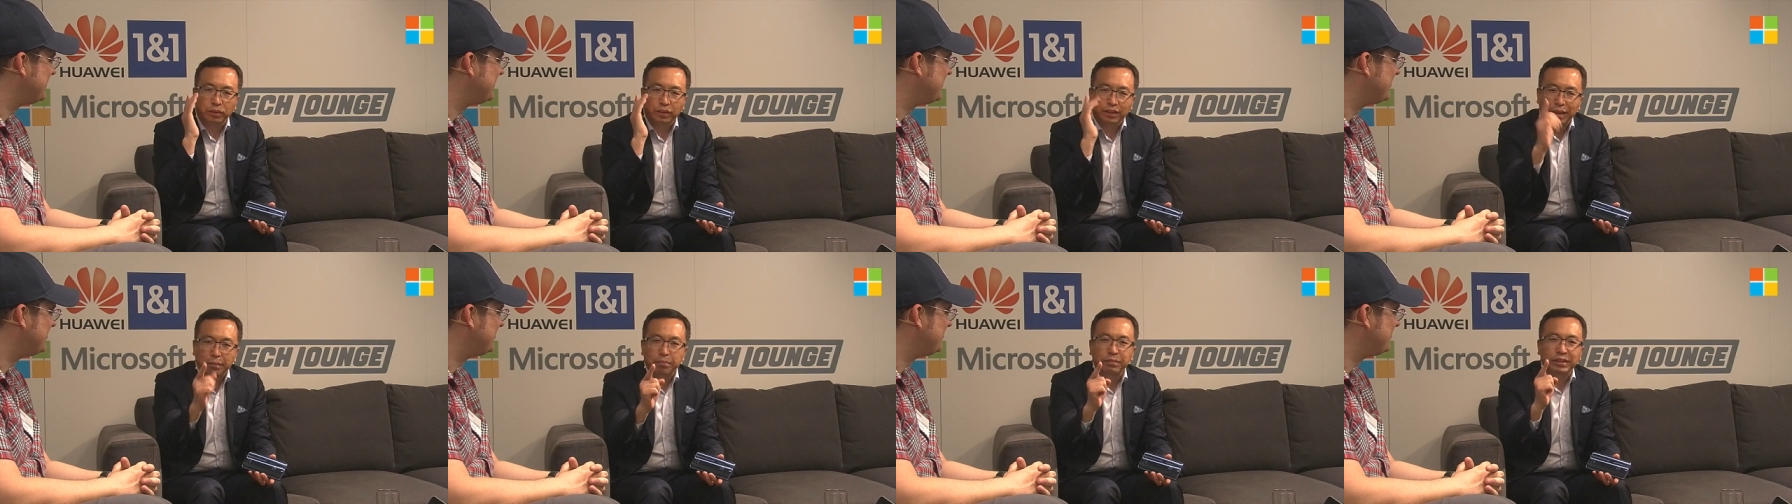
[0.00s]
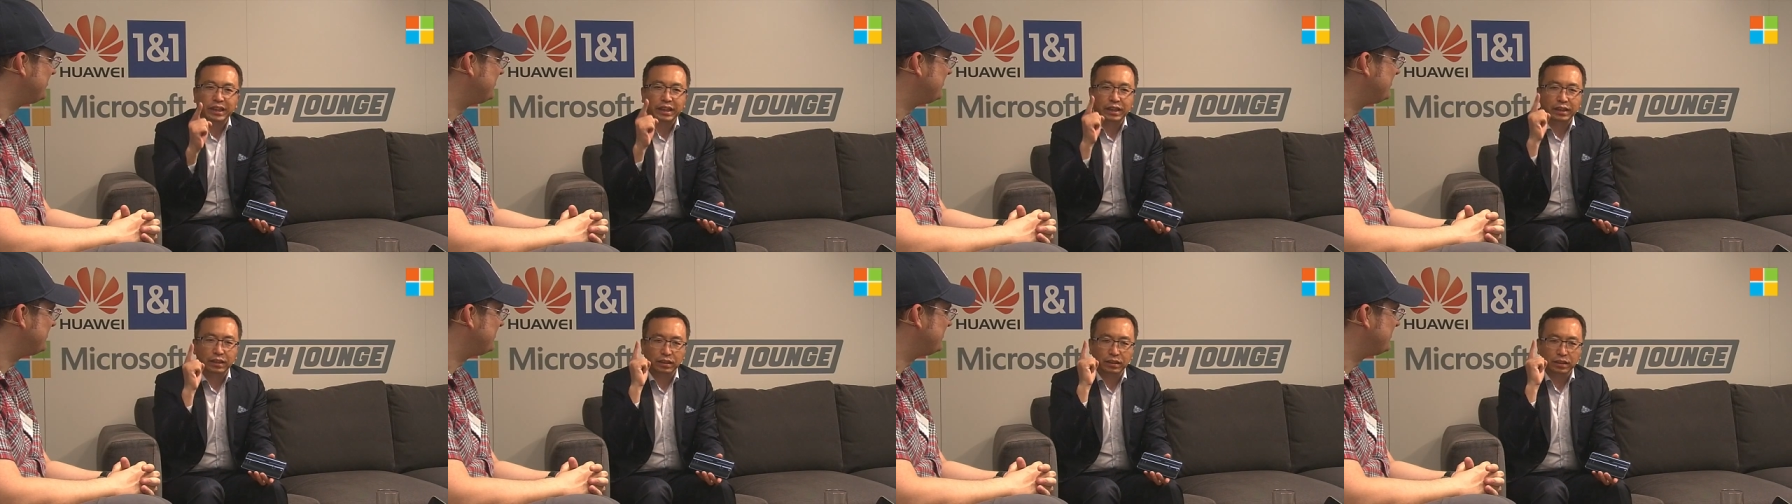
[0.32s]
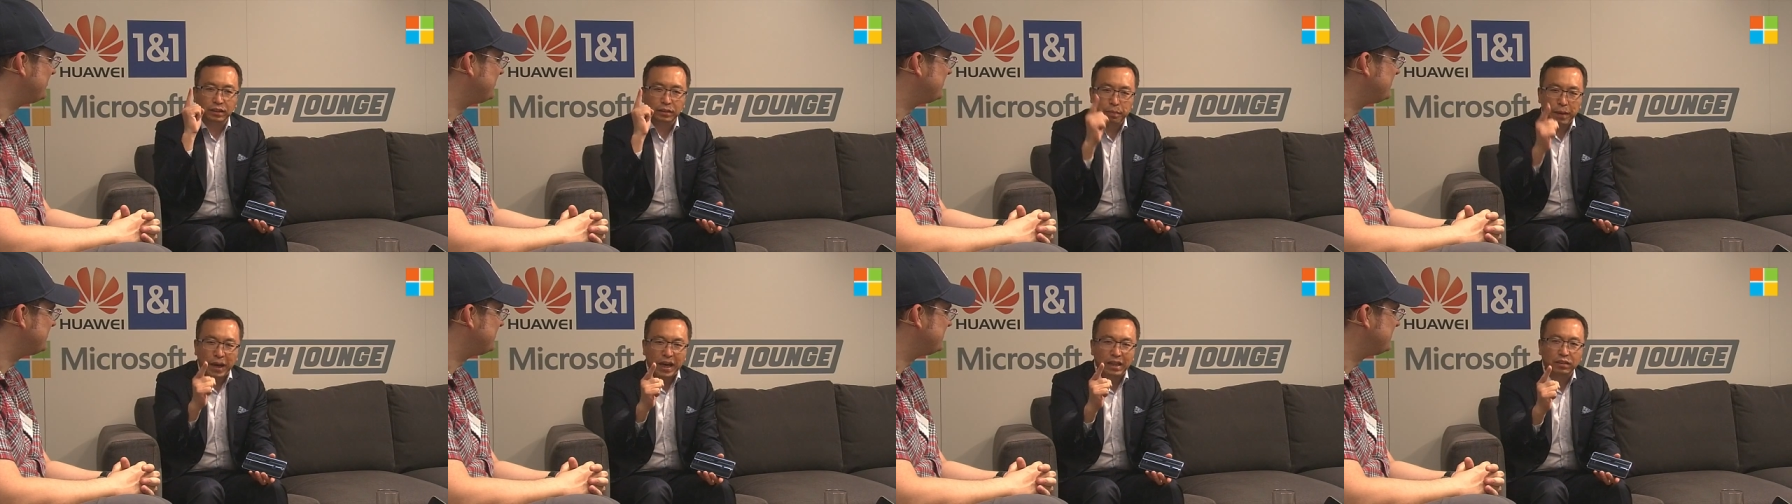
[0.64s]
something
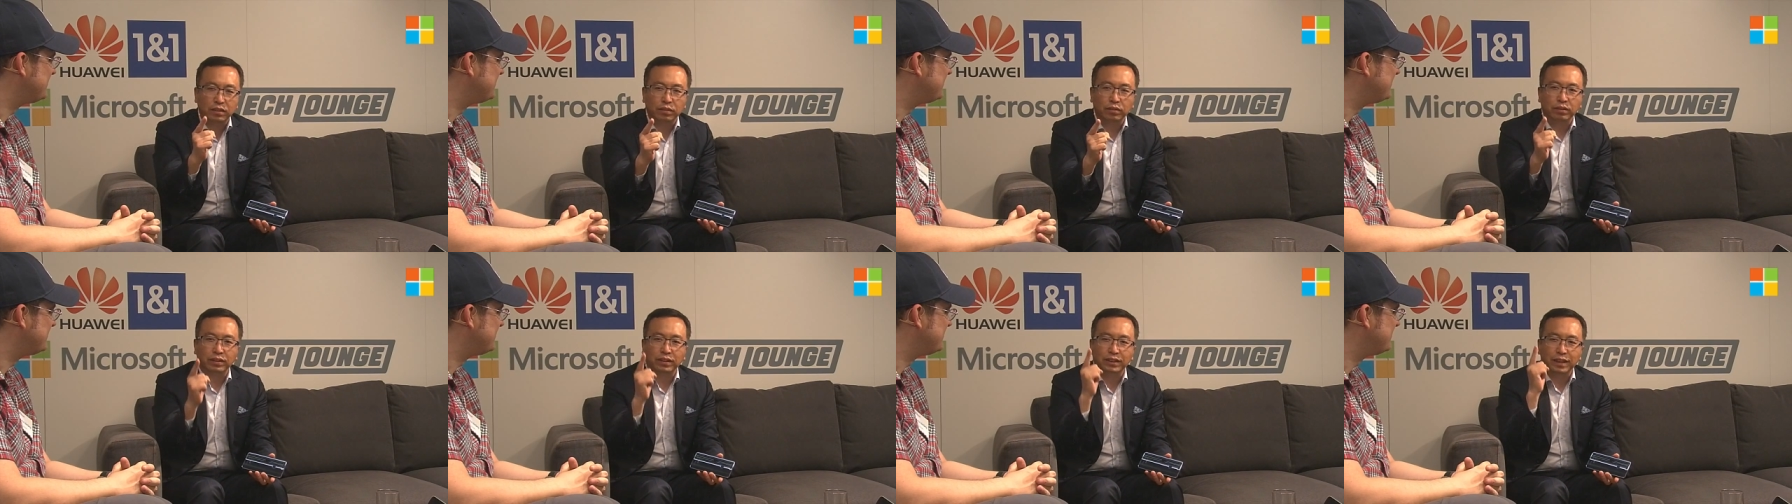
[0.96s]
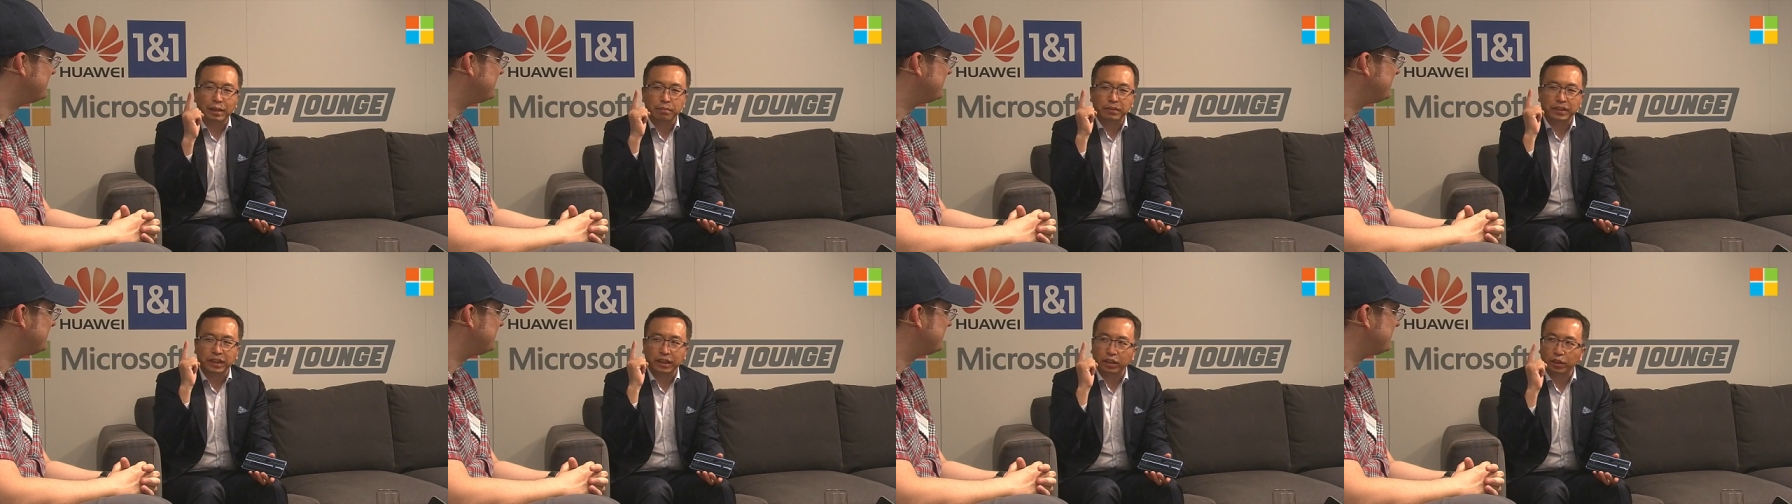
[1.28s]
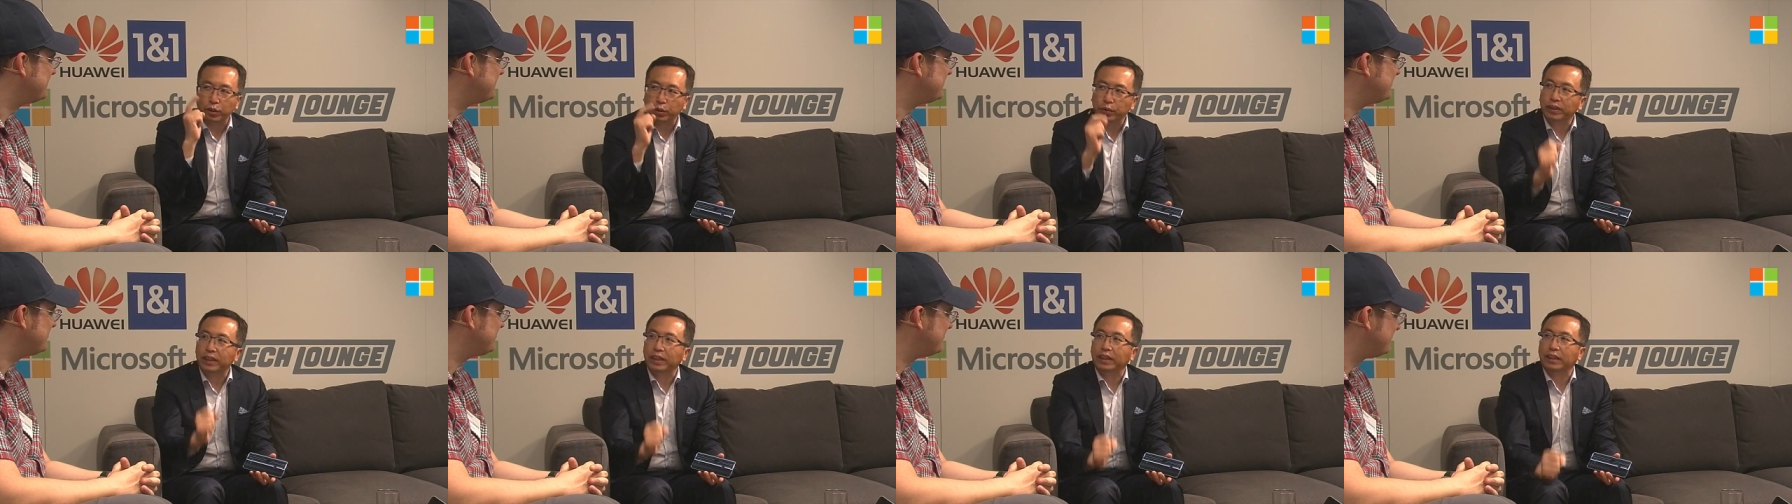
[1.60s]
special,
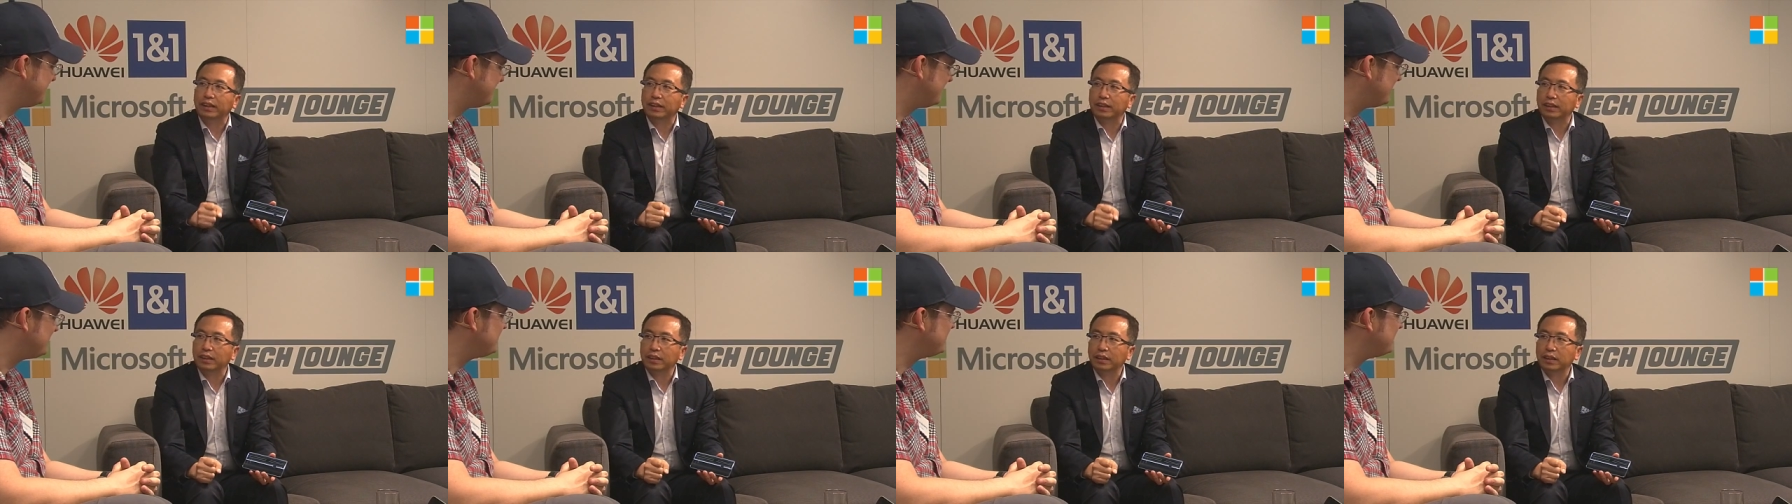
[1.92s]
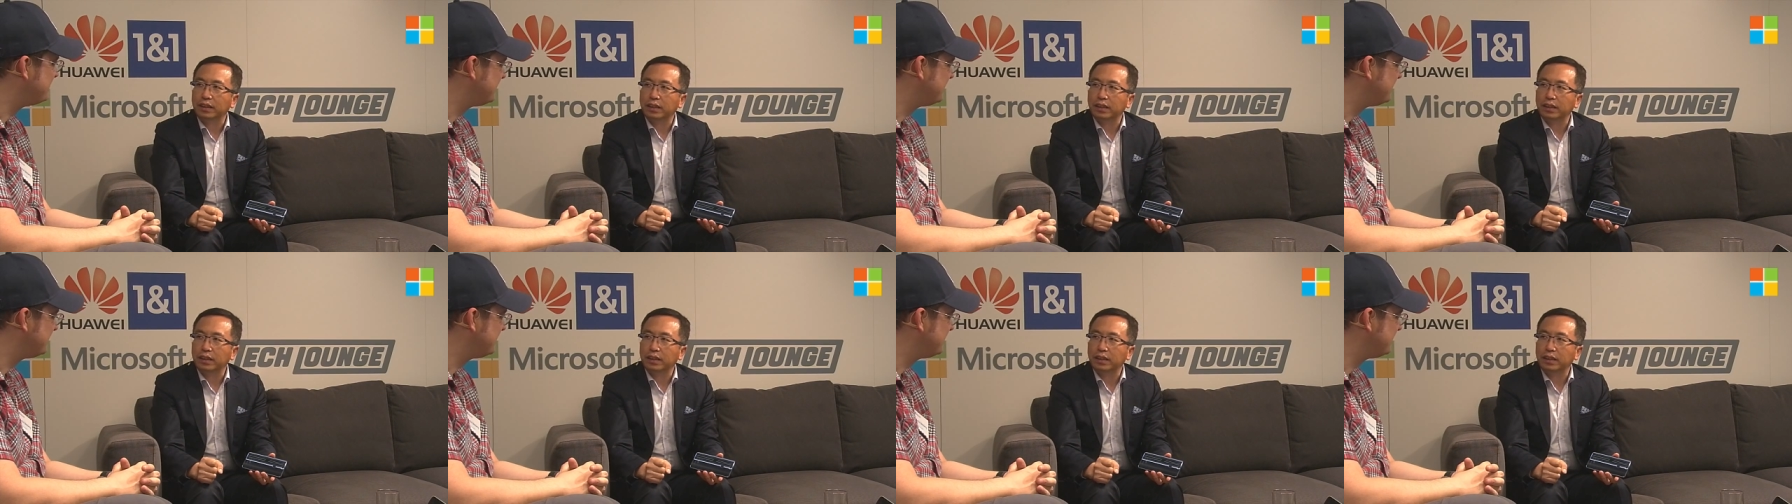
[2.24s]
something unique.